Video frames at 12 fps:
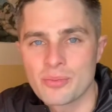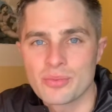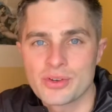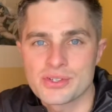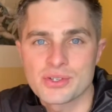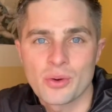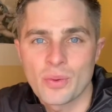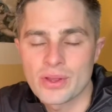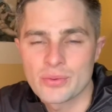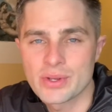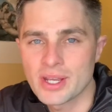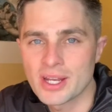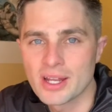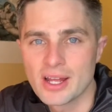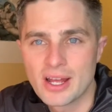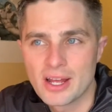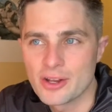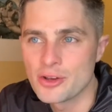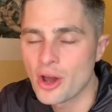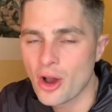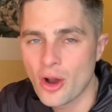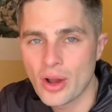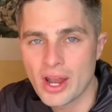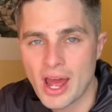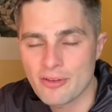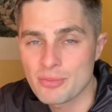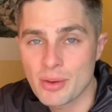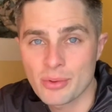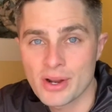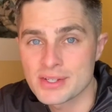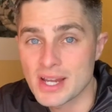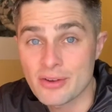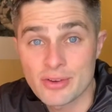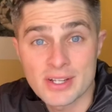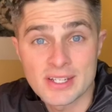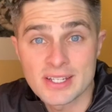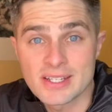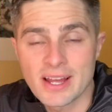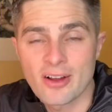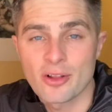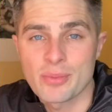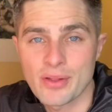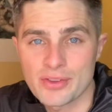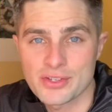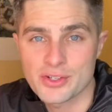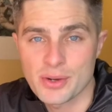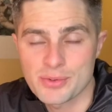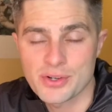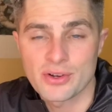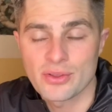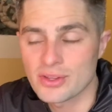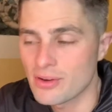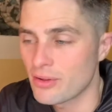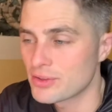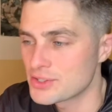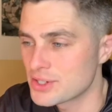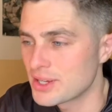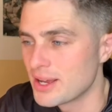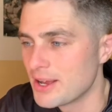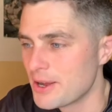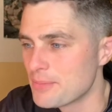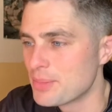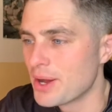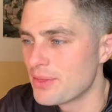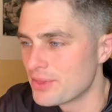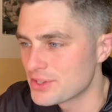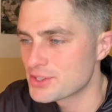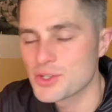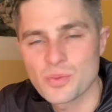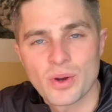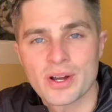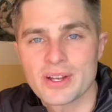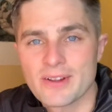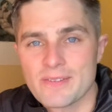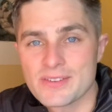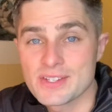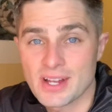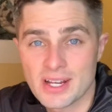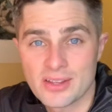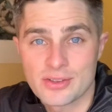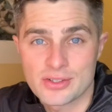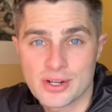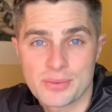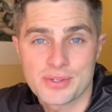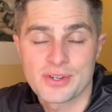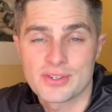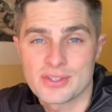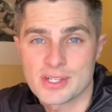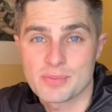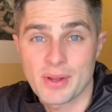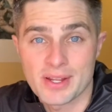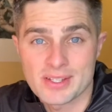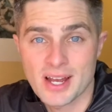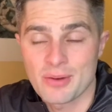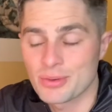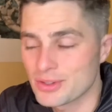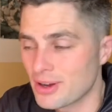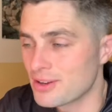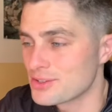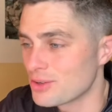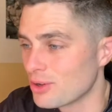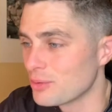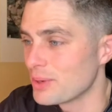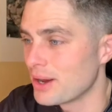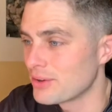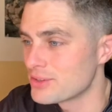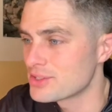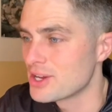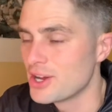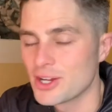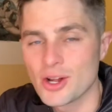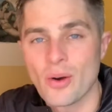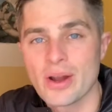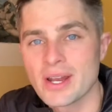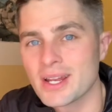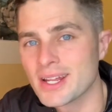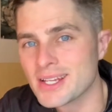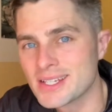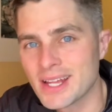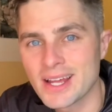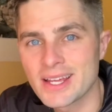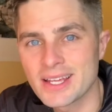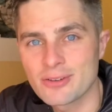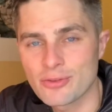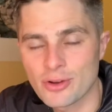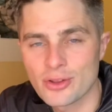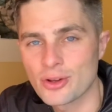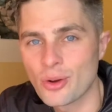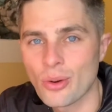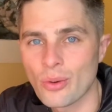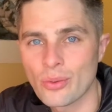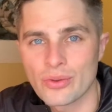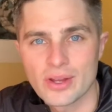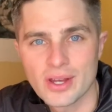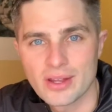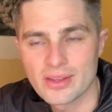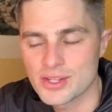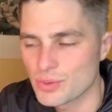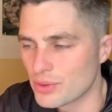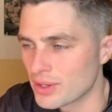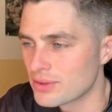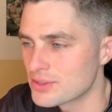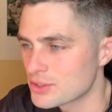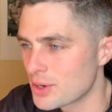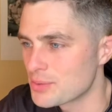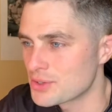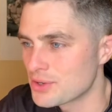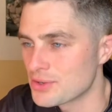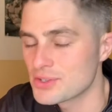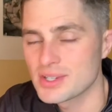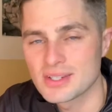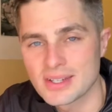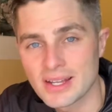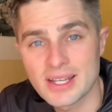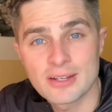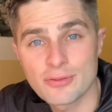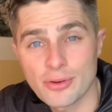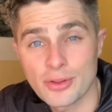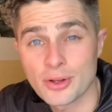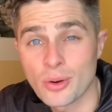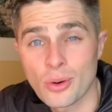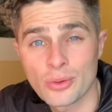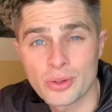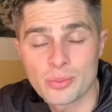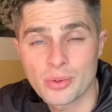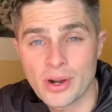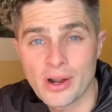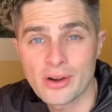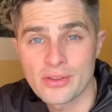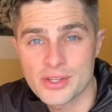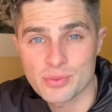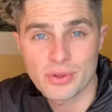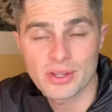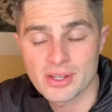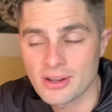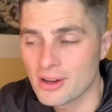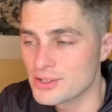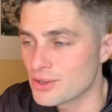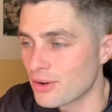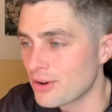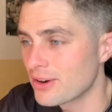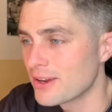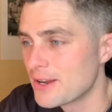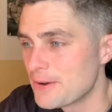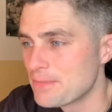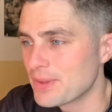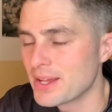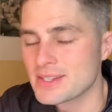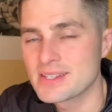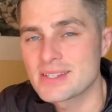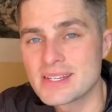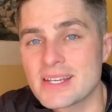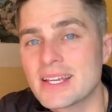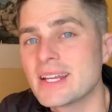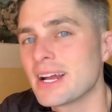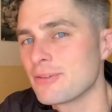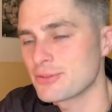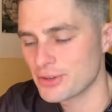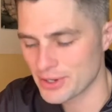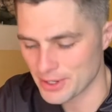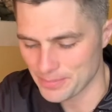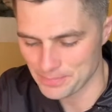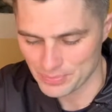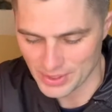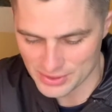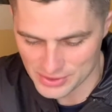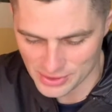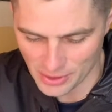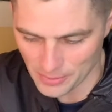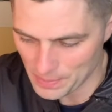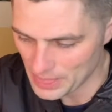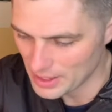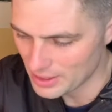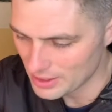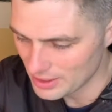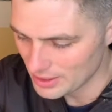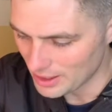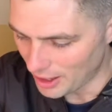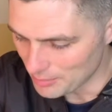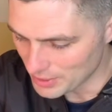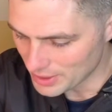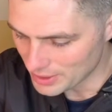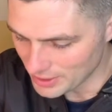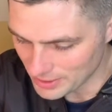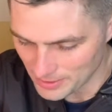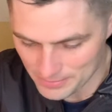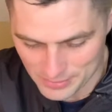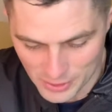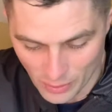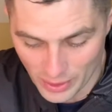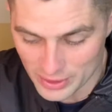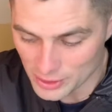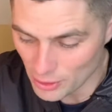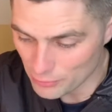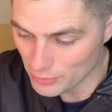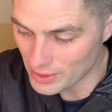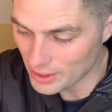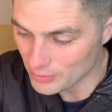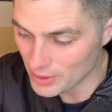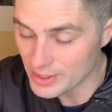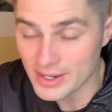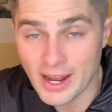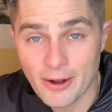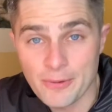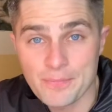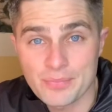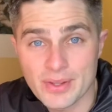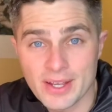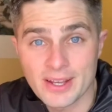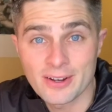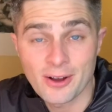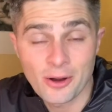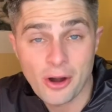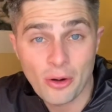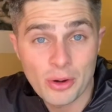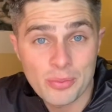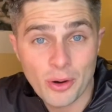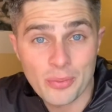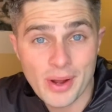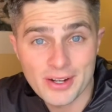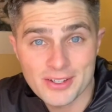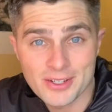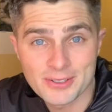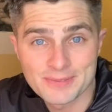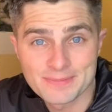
There's no way that we can know and have memorized every detail about the scripture and theology, but this is what studying the scriptures and spending time with God is all about, is going in and digging for the gold that's within the scriptures, digging for the gold in prayer that's within God's heart, and seeking after him. And so I'm going to go ahead and go for that right now, and I'll report back to you.